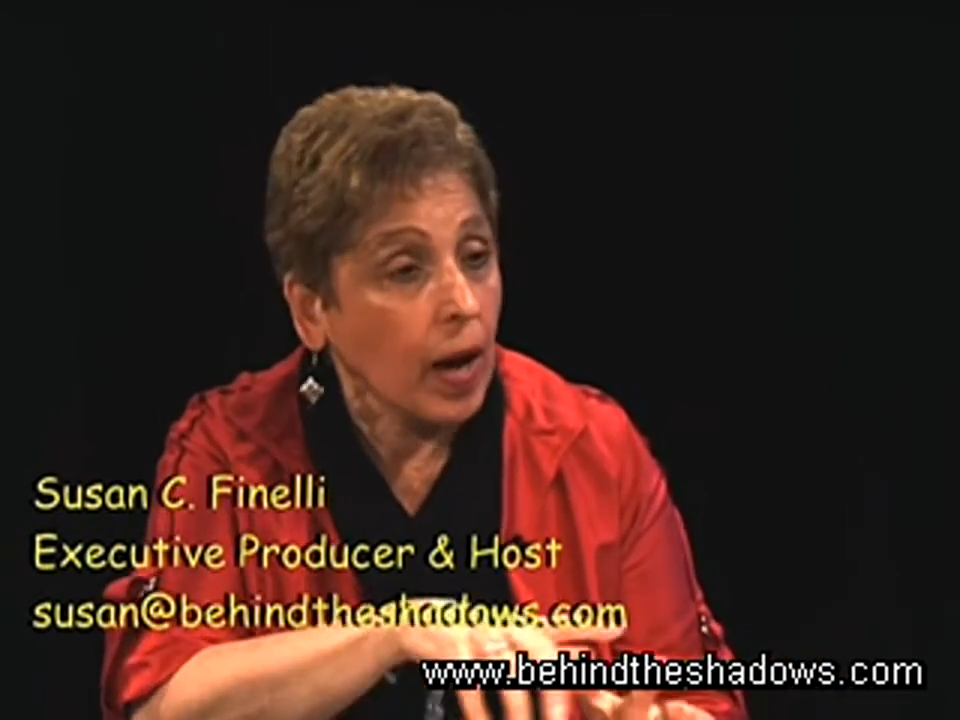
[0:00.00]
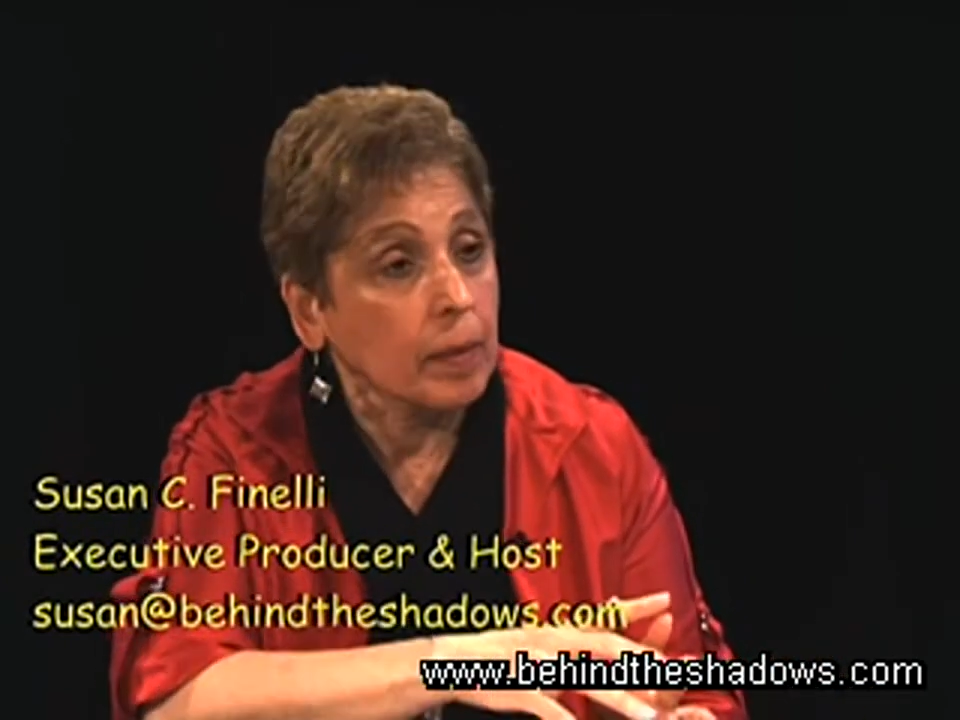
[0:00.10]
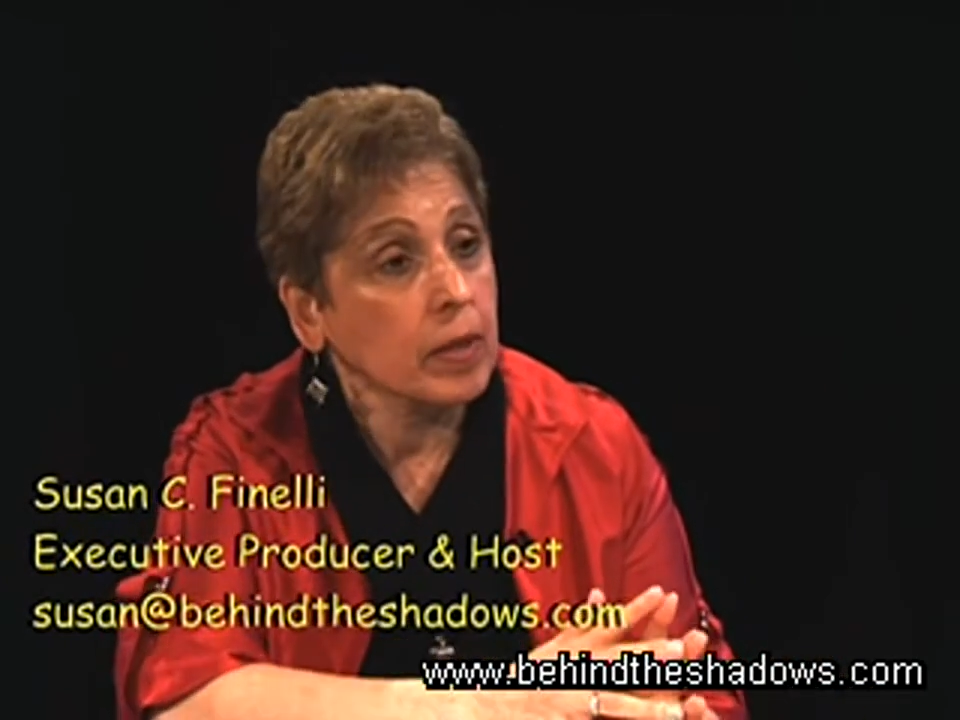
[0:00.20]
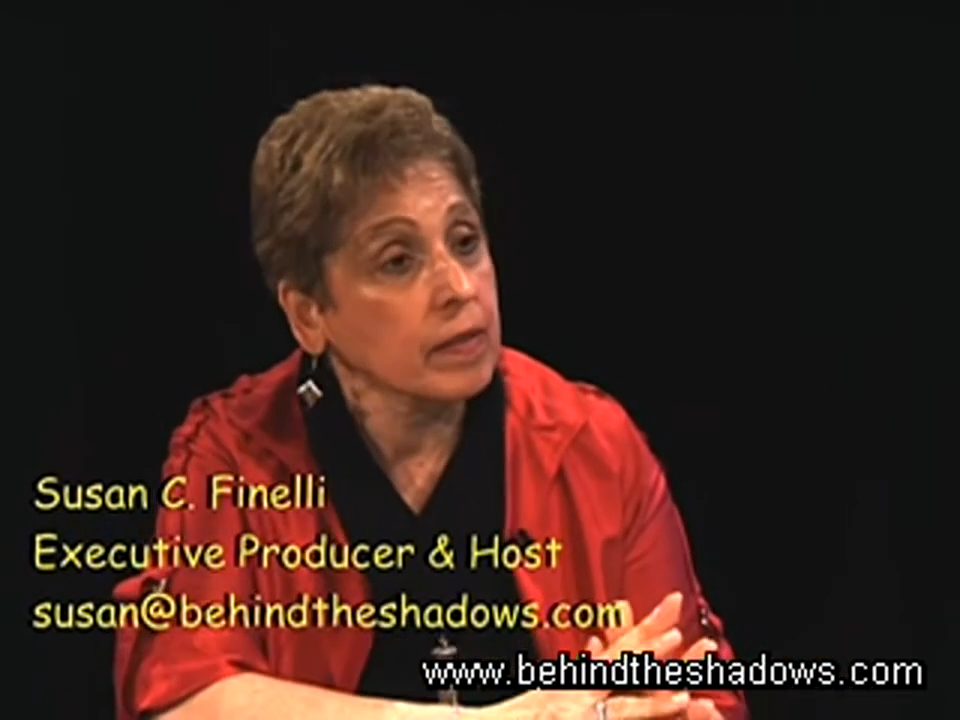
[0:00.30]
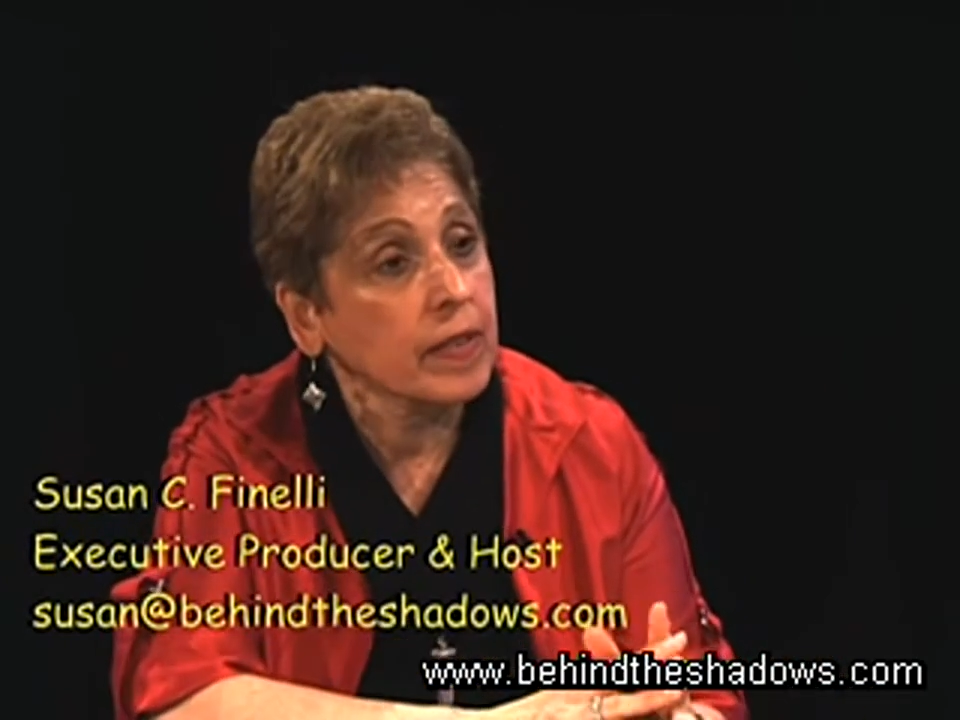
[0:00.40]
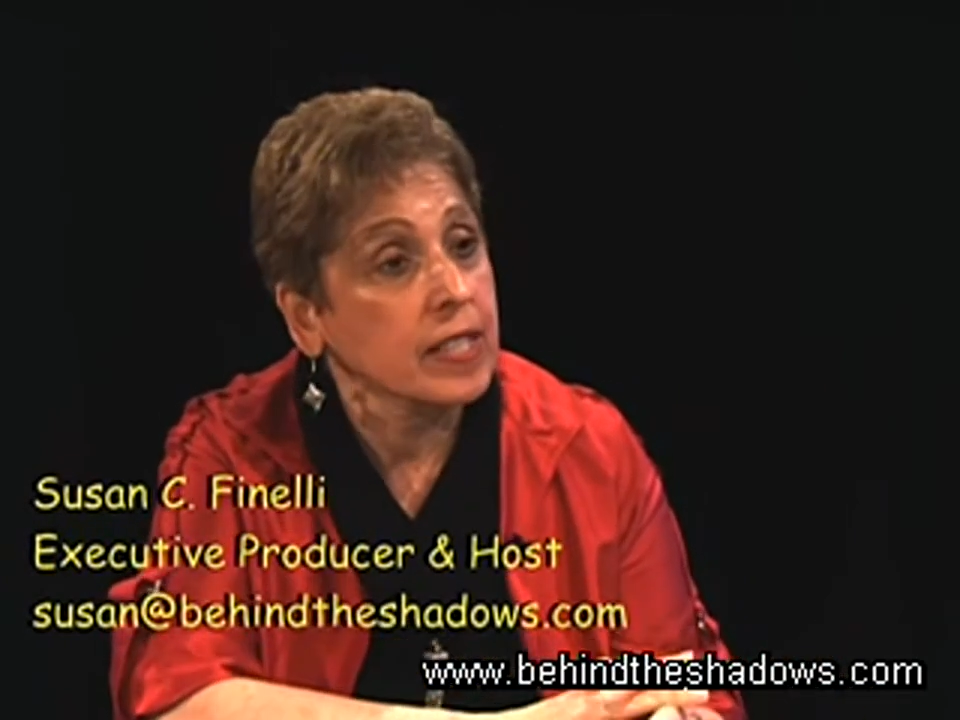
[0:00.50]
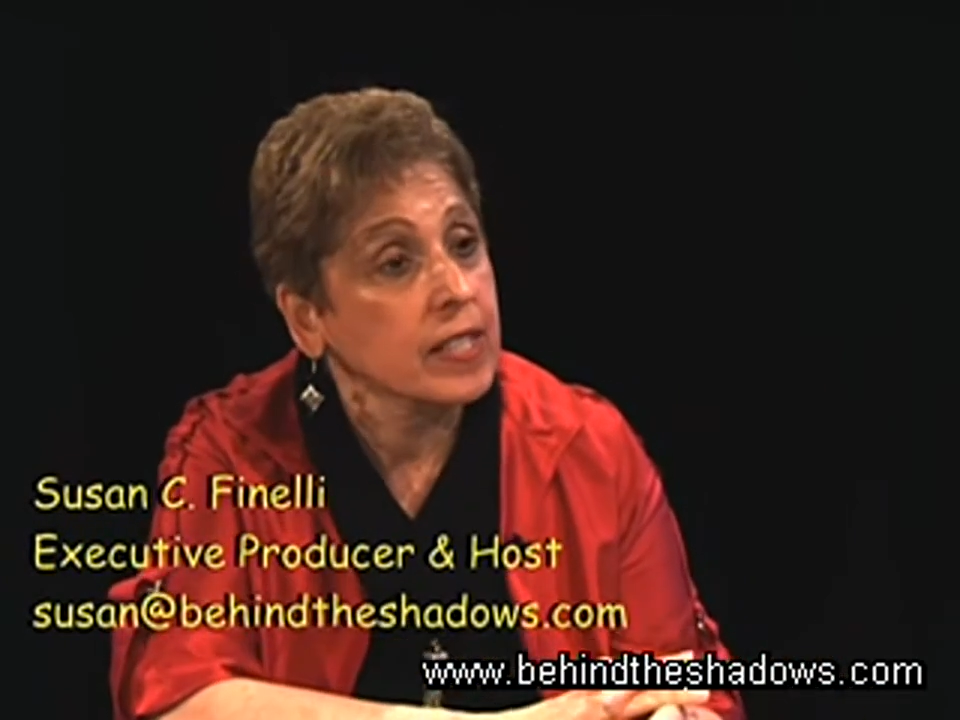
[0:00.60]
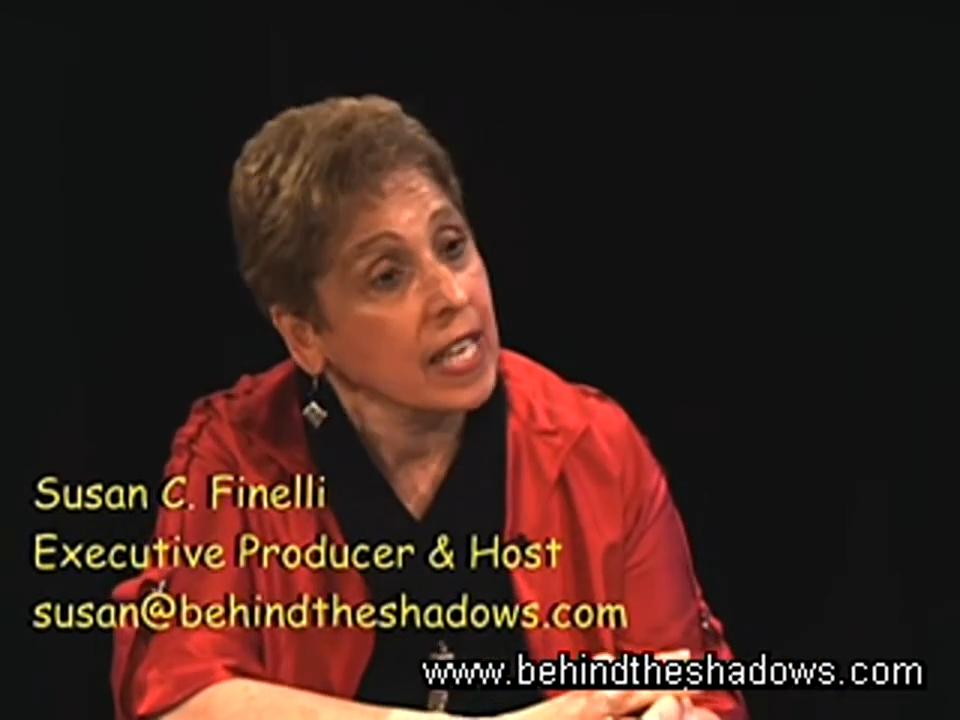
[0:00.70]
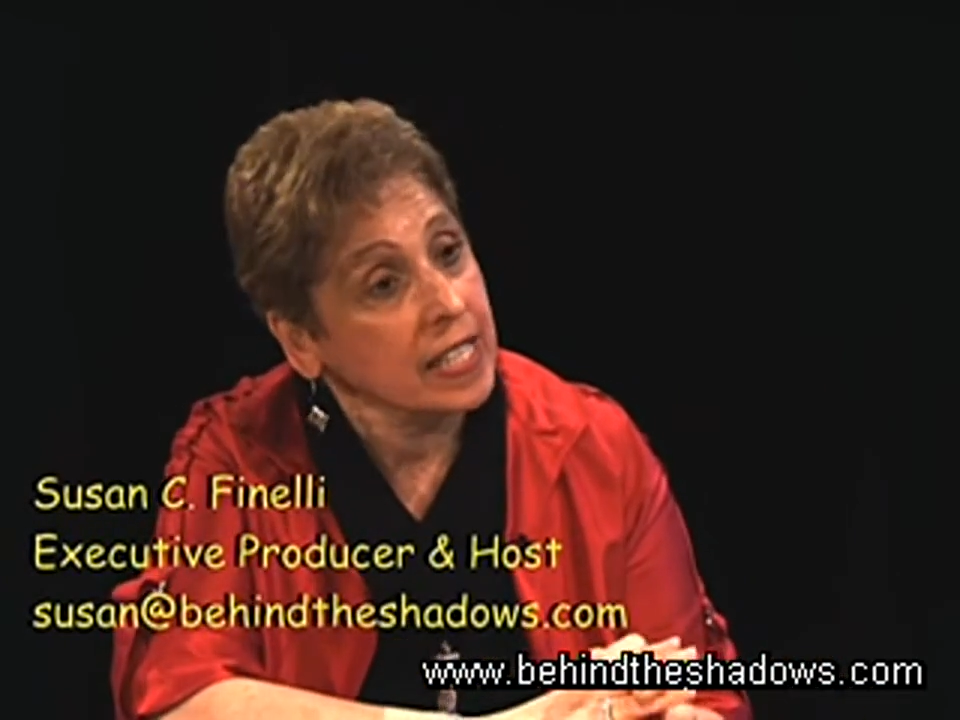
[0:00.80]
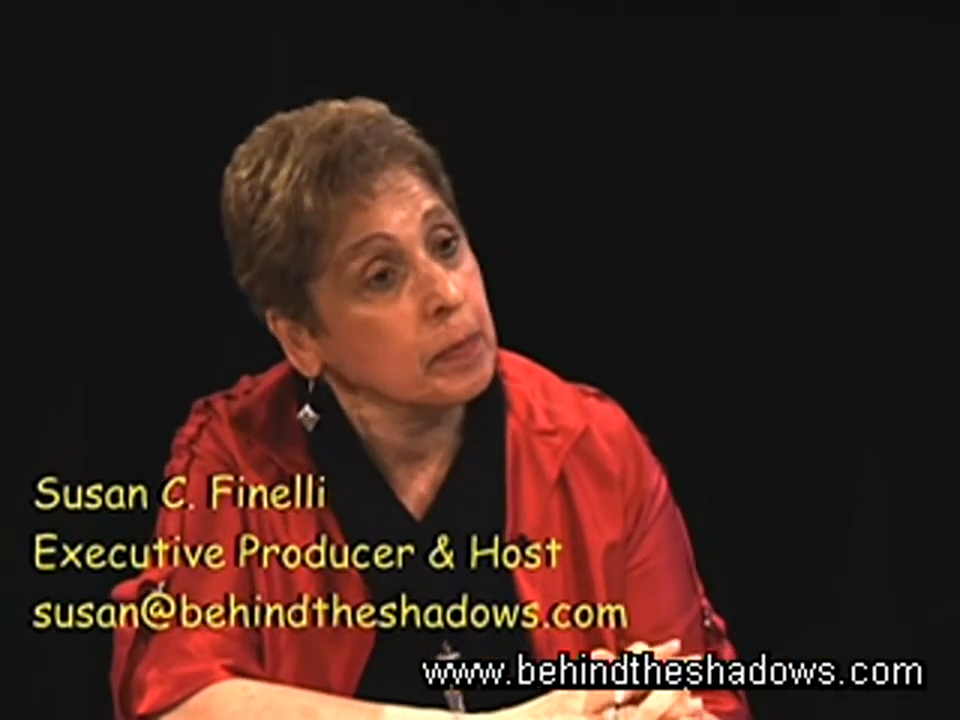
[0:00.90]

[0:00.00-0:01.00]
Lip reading: I'm convinced has